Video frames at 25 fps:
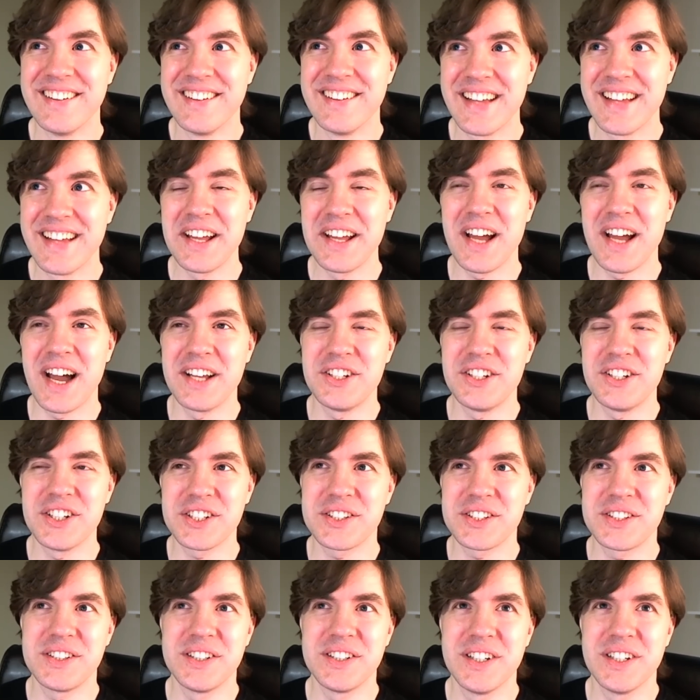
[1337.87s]
yeah, I, I,
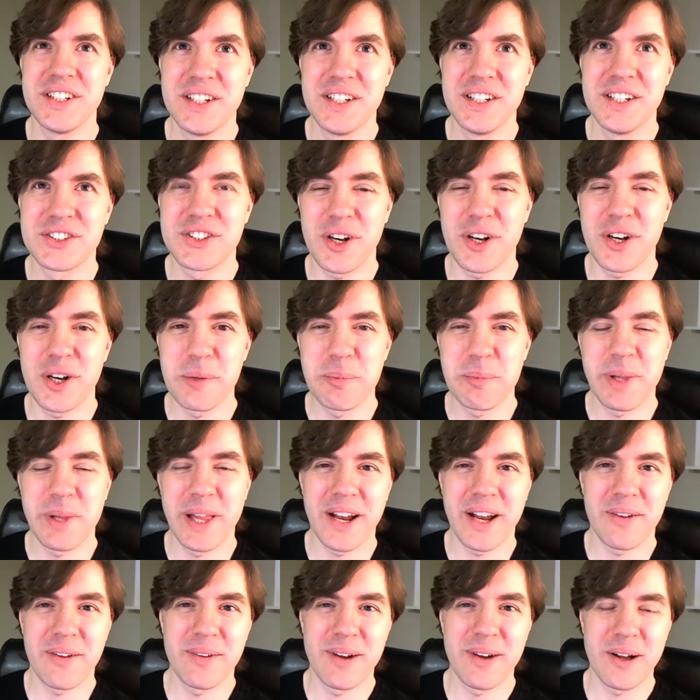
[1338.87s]
just started
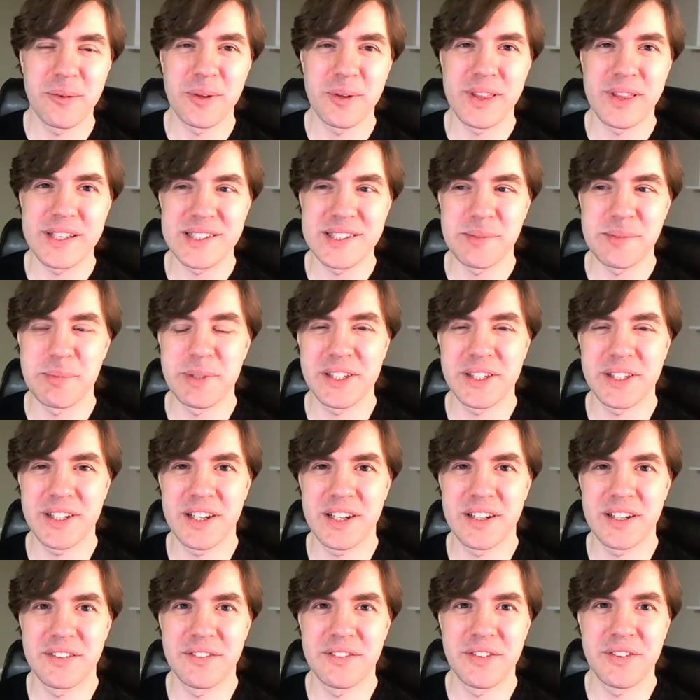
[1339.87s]
playing around with its
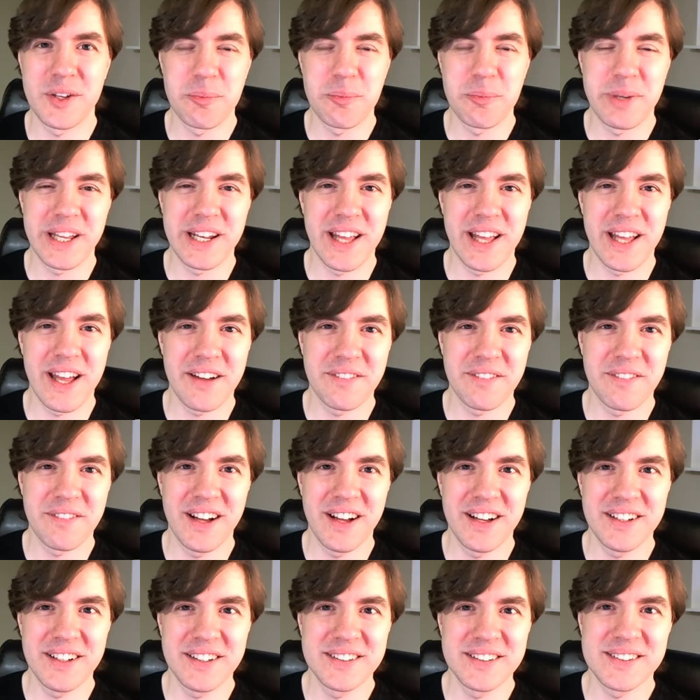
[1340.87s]
ability to view PDF
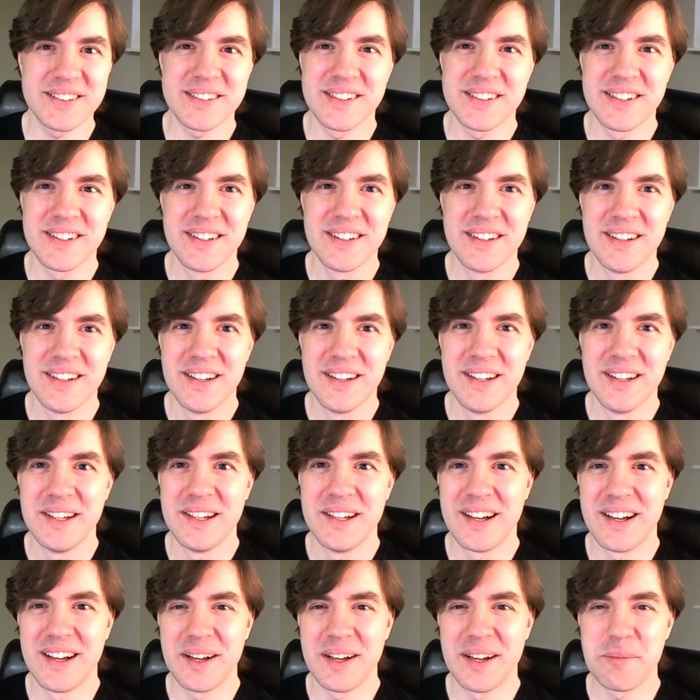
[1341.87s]
files. It
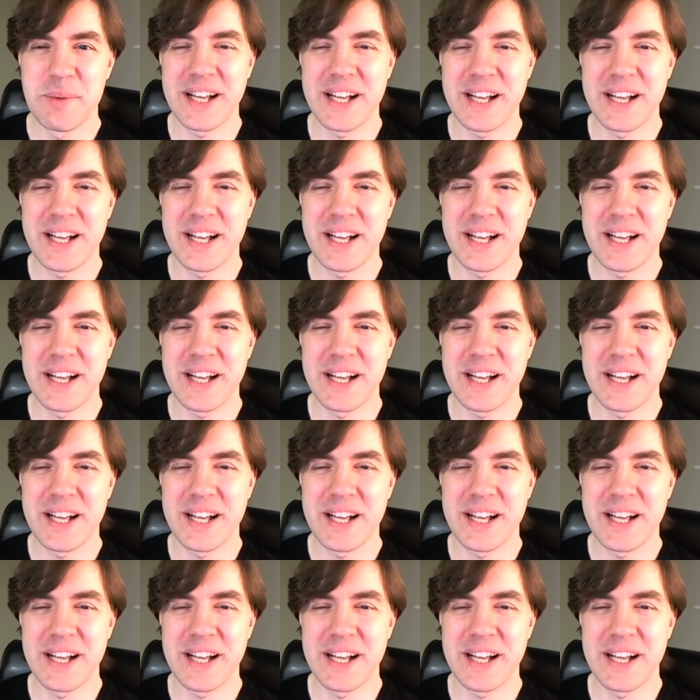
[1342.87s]
can uh, be